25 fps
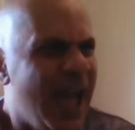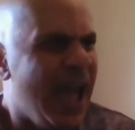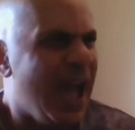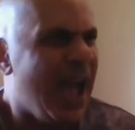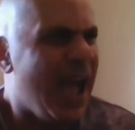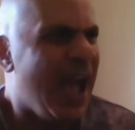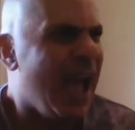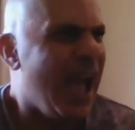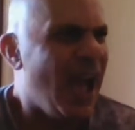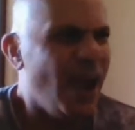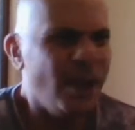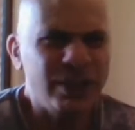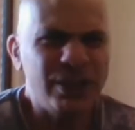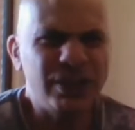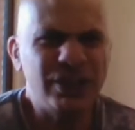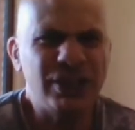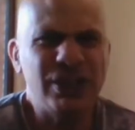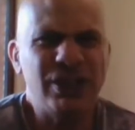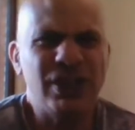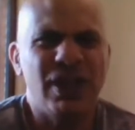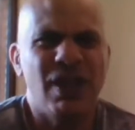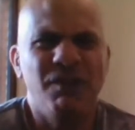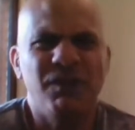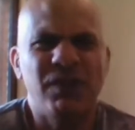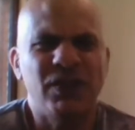How does a
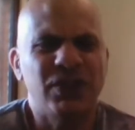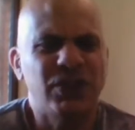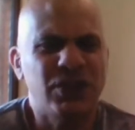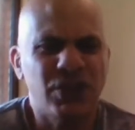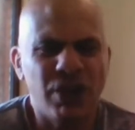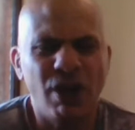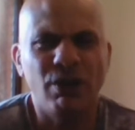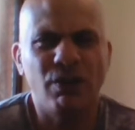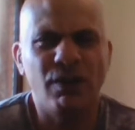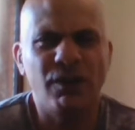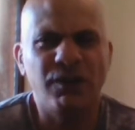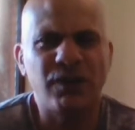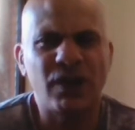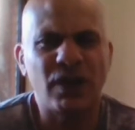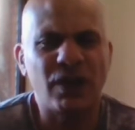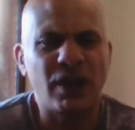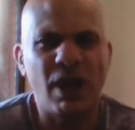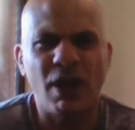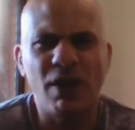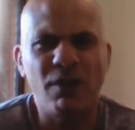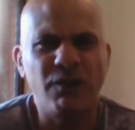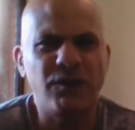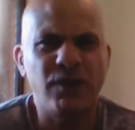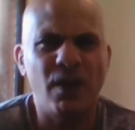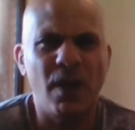photographer
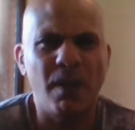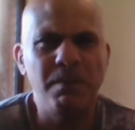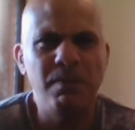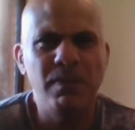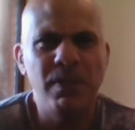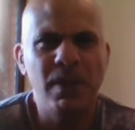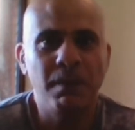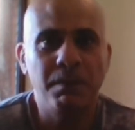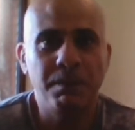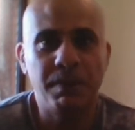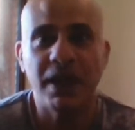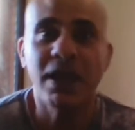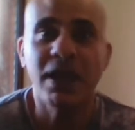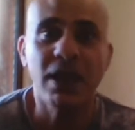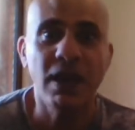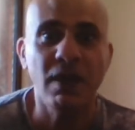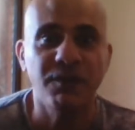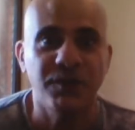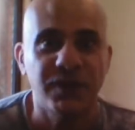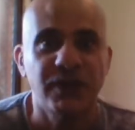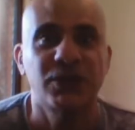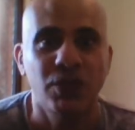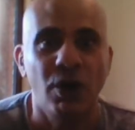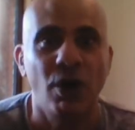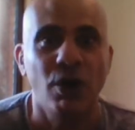go from being a
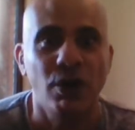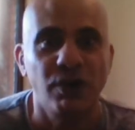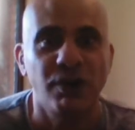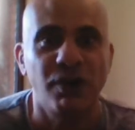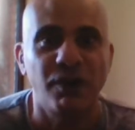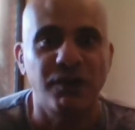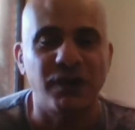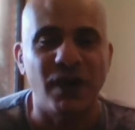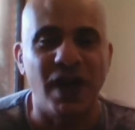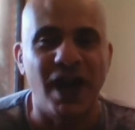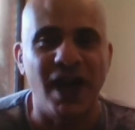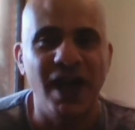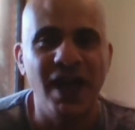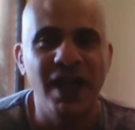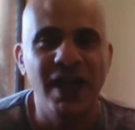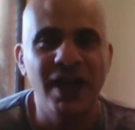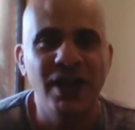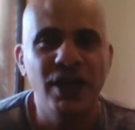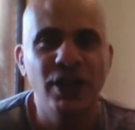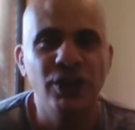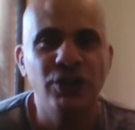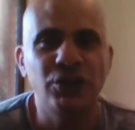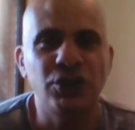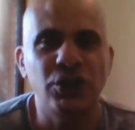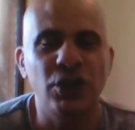photographer
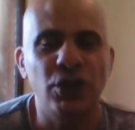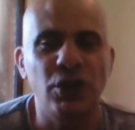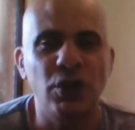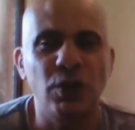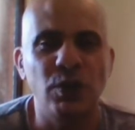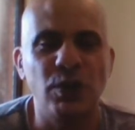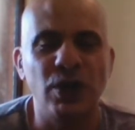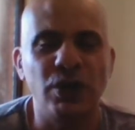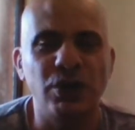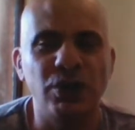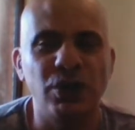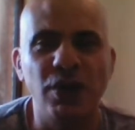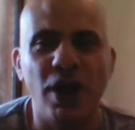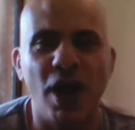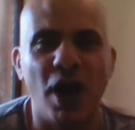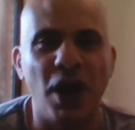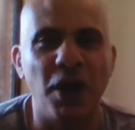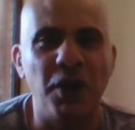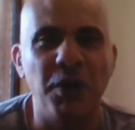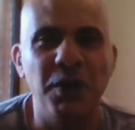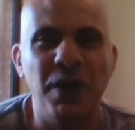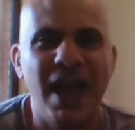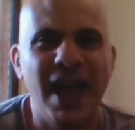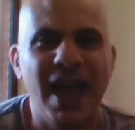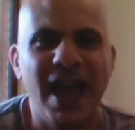to, you
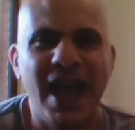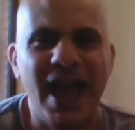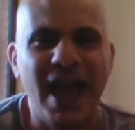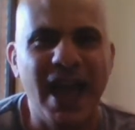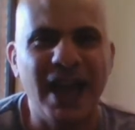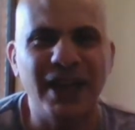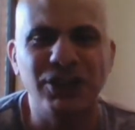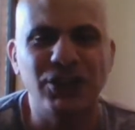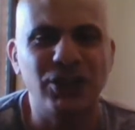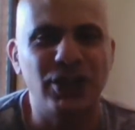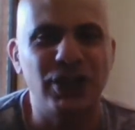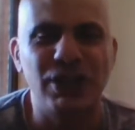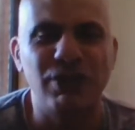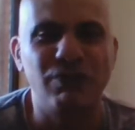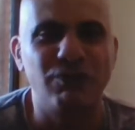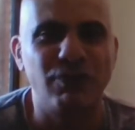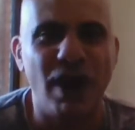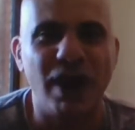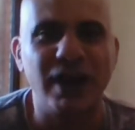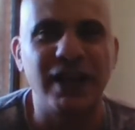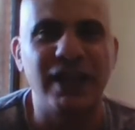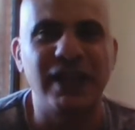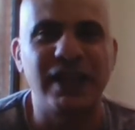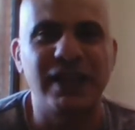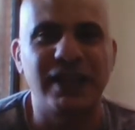know, actually
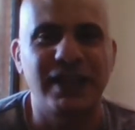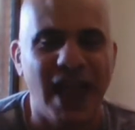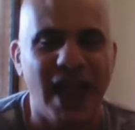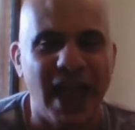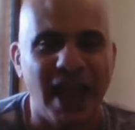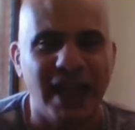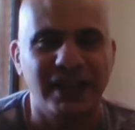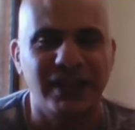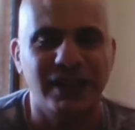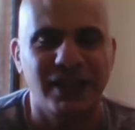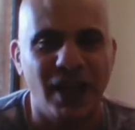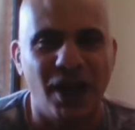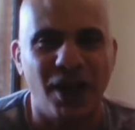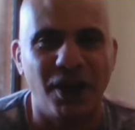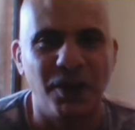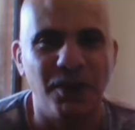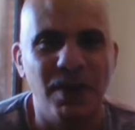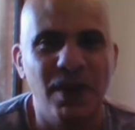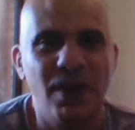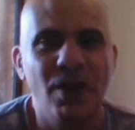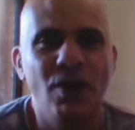running Catco?